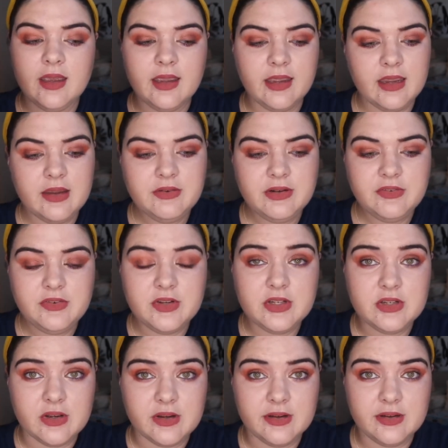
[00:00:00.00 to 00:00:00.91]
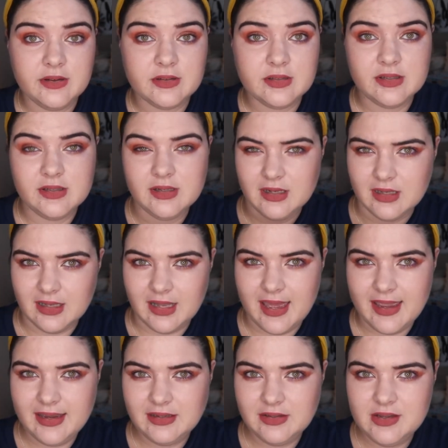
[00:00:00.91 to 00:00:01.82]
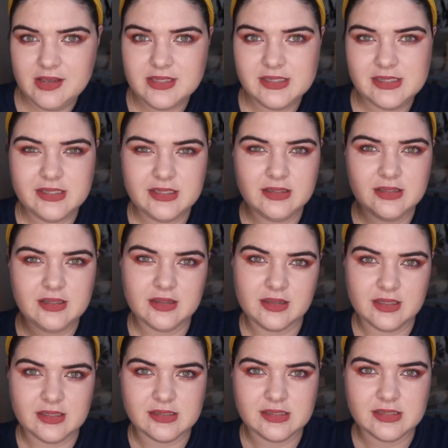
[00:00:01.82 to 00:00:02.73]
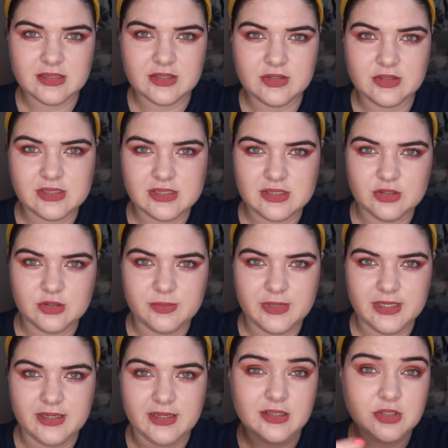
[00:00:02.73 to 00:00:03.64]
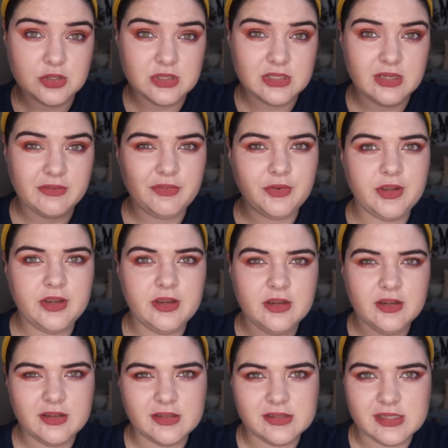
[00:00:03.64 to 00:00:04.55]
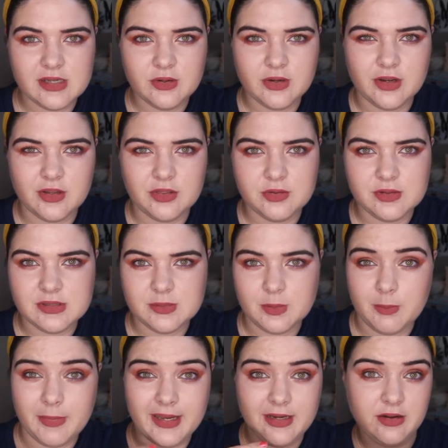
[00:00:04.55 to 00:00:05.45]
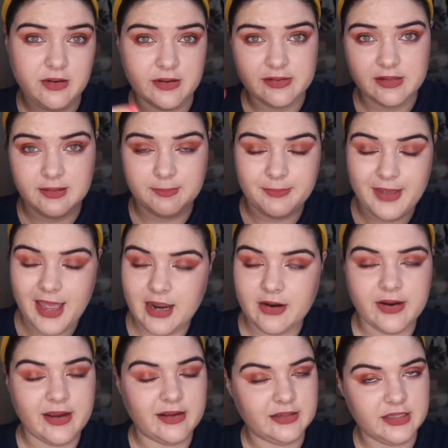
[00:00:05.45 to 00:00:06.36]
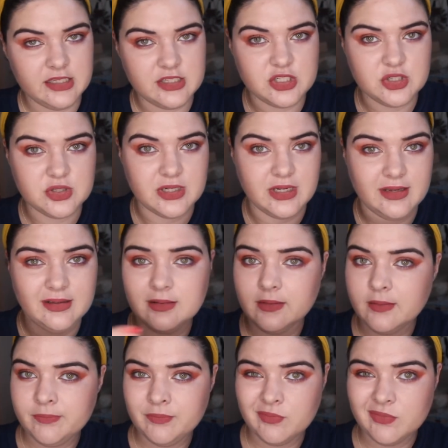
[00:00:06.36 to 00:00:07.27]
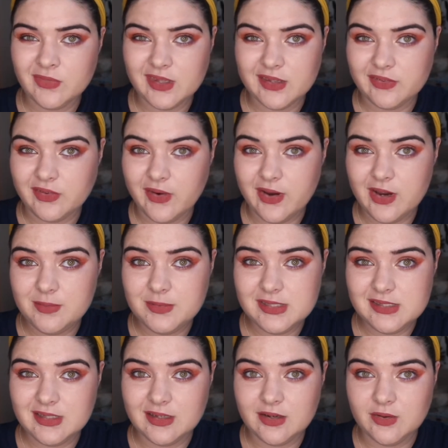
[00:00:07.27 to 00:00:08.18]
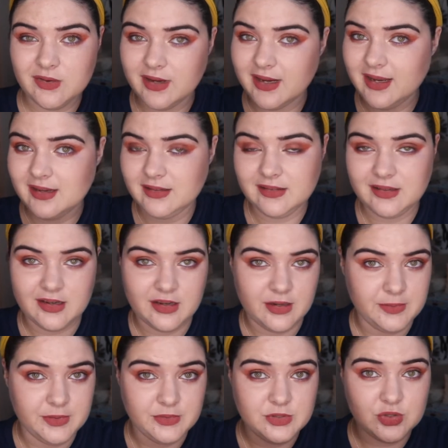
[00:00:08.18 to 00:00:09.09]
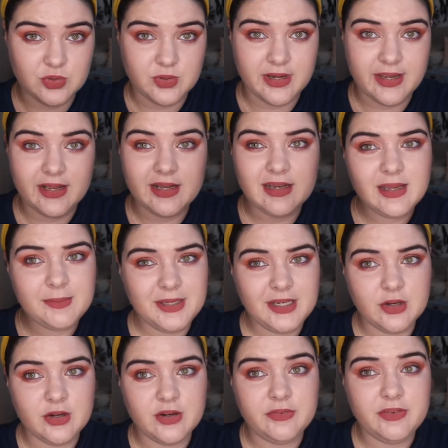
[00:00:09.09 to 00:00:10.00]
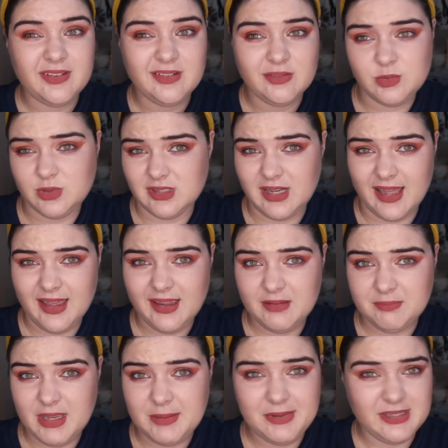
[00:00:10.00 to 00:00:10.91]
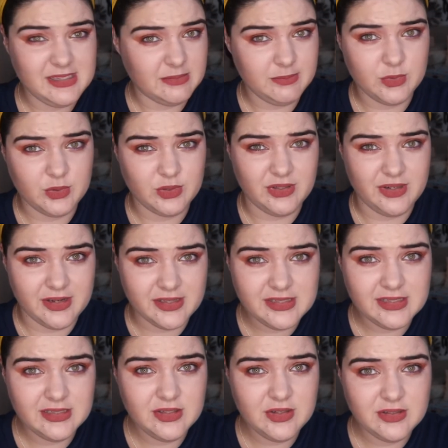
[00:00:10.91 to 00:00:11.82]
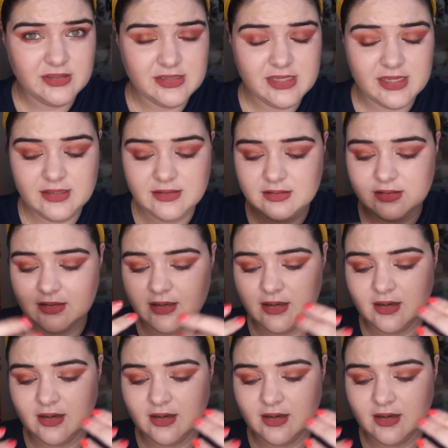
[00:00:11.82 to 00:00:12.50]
Even if you don't like nursing, this could still be interesting for you because I'll go through some of my nursing background history. So I hope you stick around, I hope you enjoy. Let me know if you would like maybe some more nursing content.